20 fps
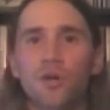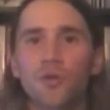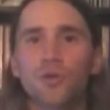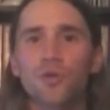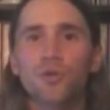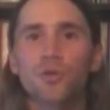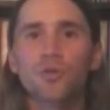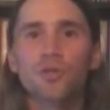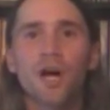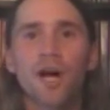
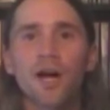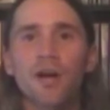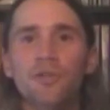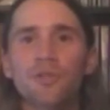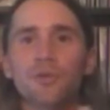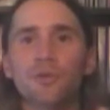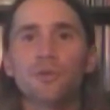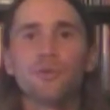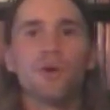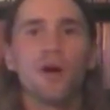You've
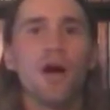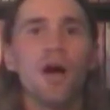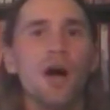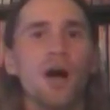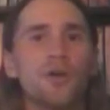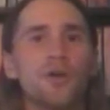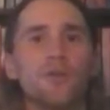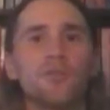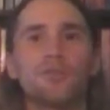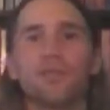gone through
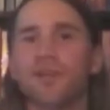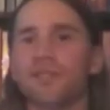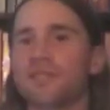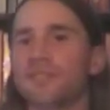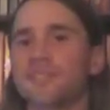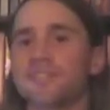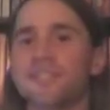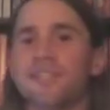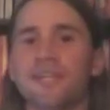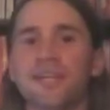all your
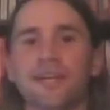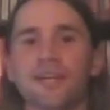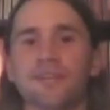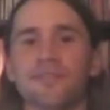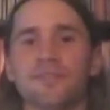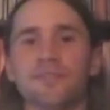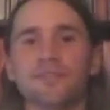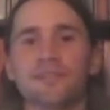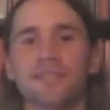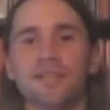friends'
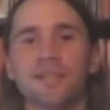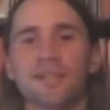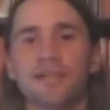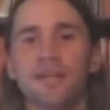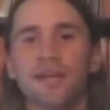gifts.